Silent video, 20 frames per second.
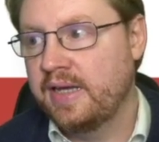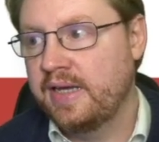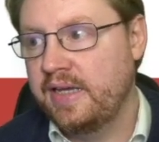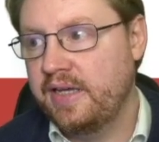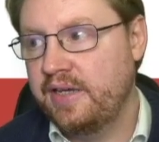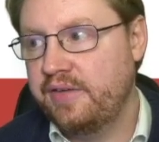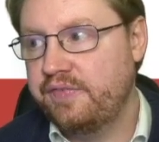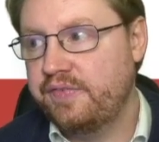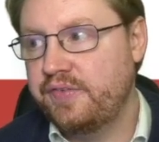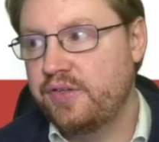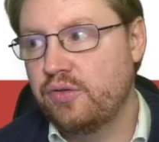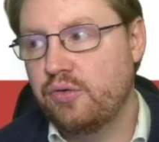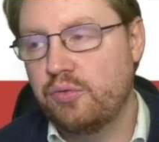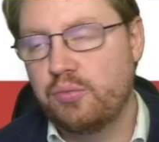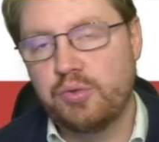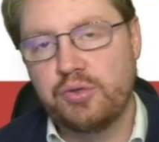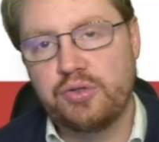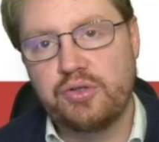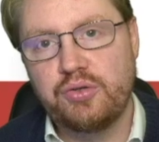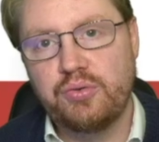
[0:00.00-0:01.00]
If you
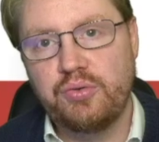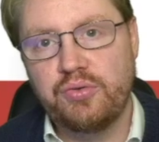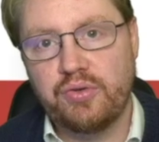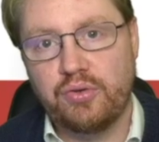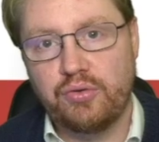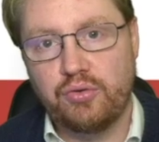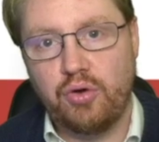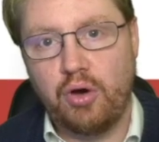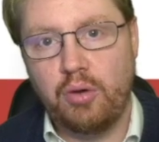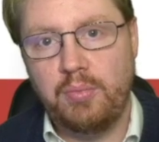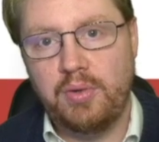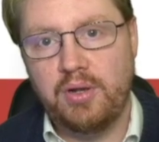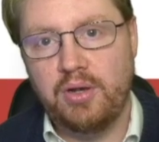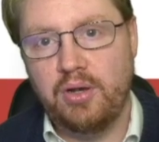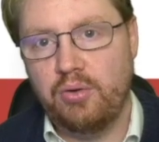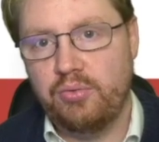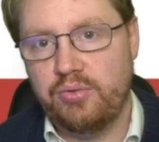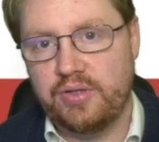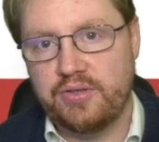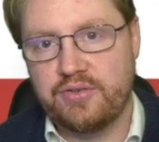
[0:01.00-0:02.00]
would use a normal
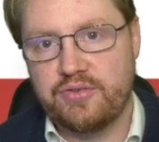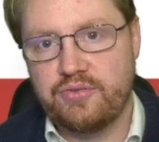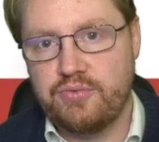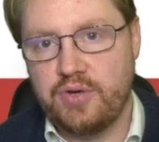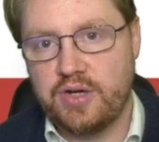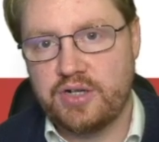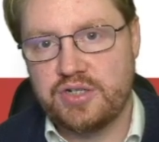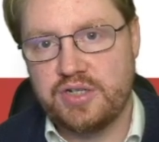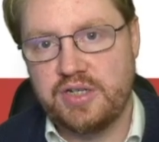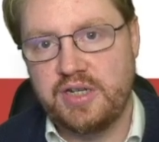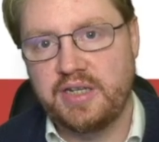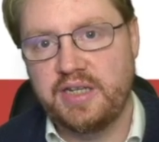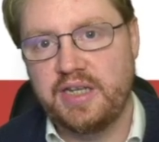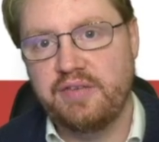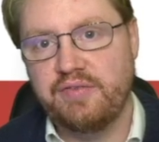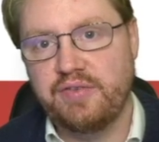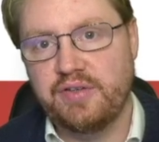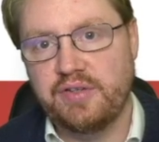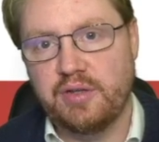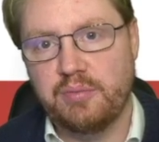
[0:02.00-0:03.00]
load instruction and
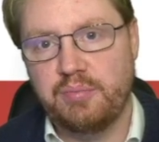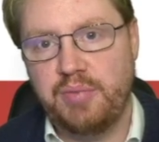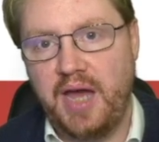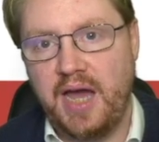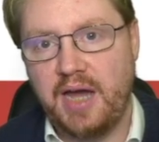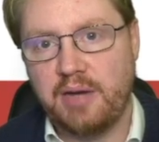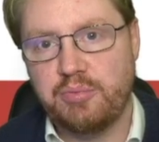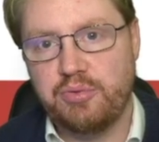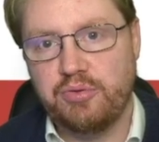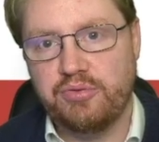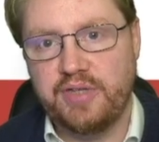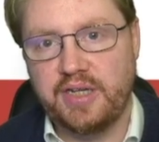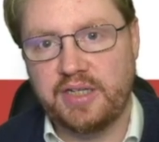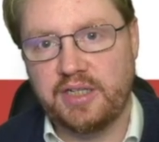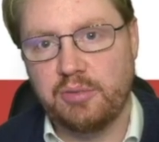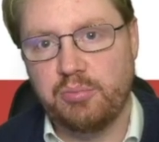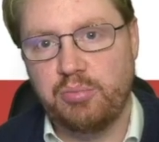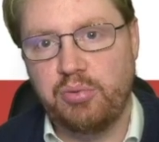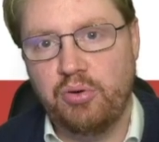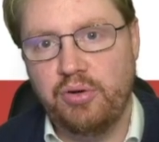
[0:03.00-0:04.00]
give it a pack
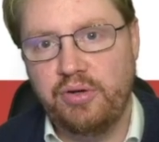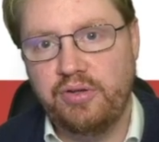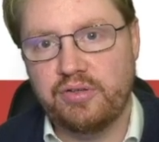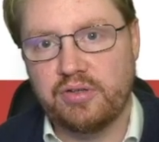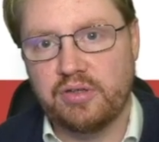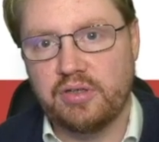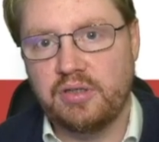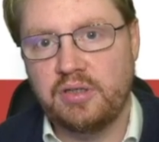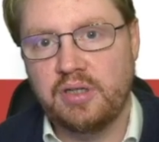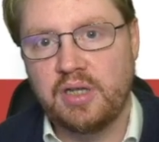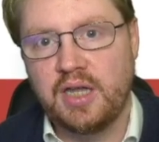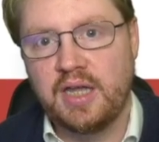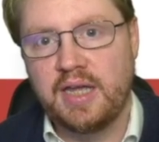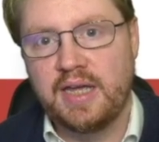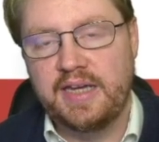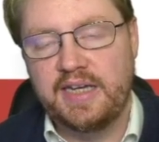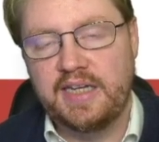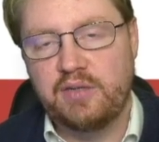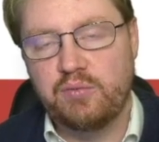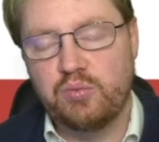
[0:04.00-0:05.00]
protected pointer,
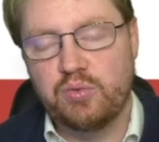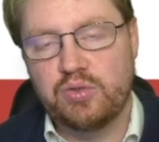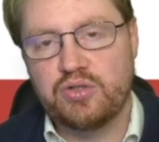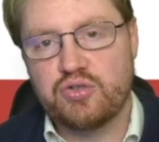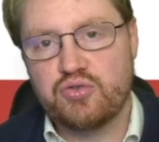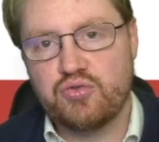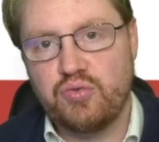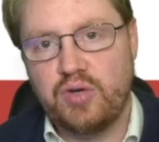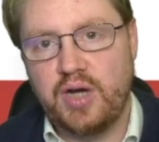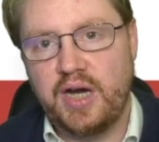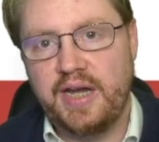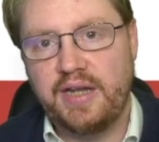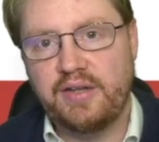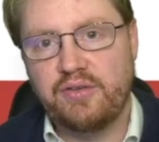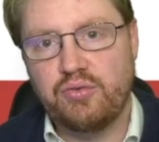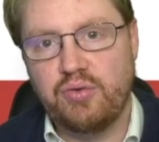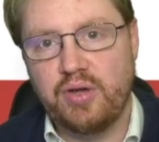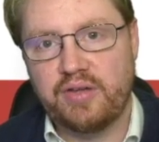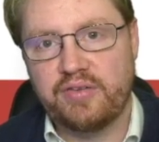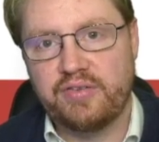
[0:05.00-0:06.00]
it would try
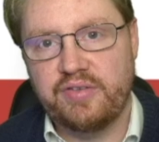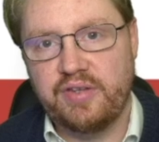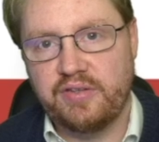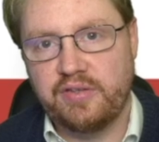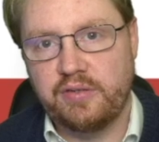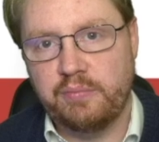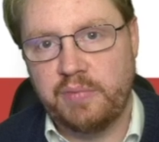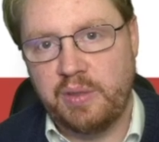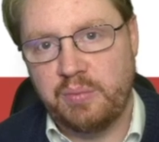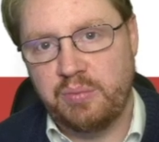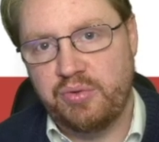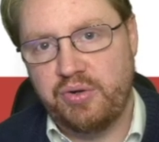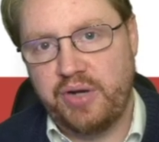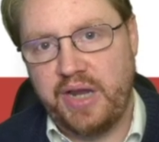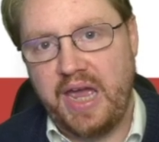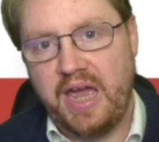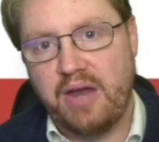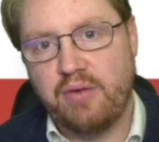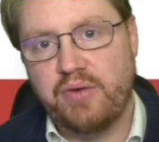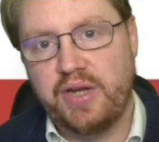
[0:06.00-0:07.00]
to access a memory
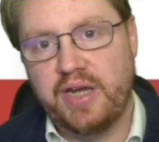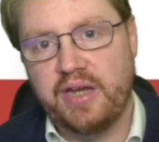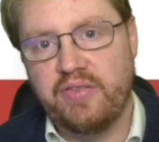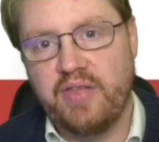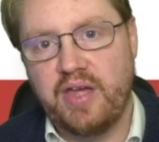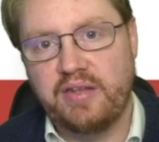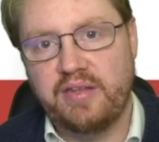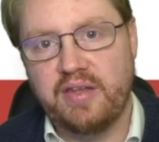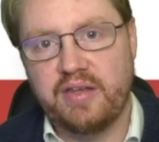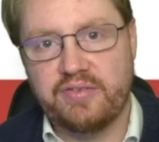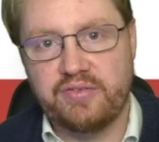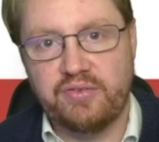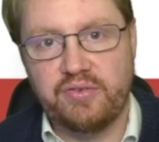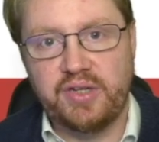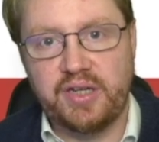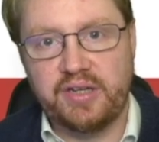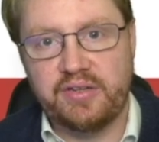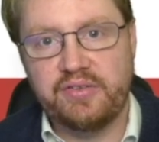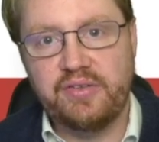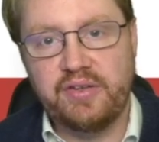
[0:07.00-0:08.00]
area that does not
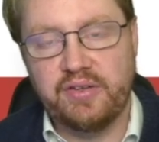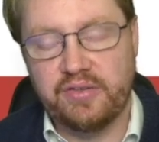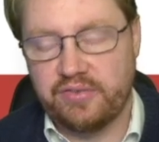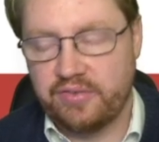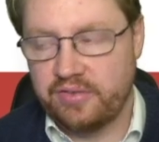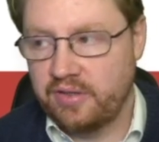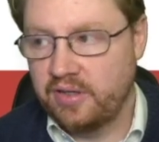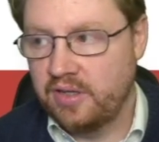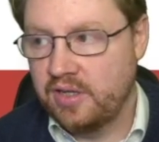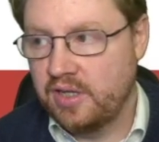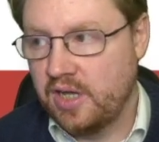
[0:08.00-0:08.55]
exist.